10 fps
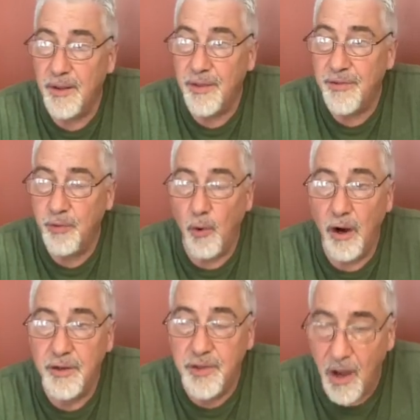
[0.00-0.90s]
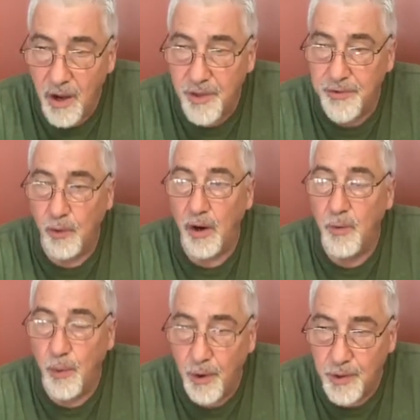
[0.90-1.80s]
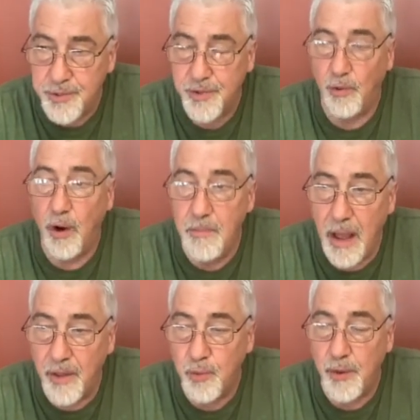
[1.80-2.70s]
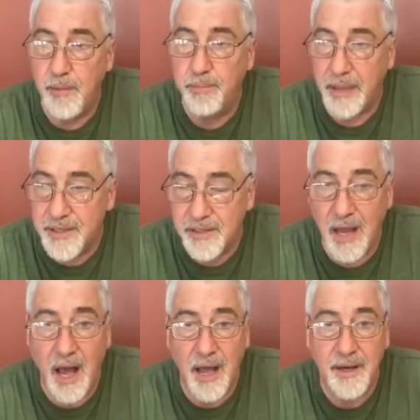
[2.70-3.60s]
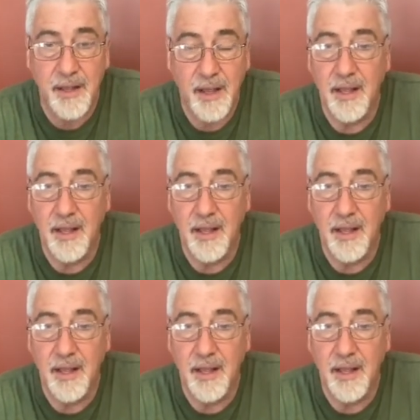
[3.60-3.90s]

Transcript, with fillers: uh, through our tongue, through our words, through our mouth, we bless God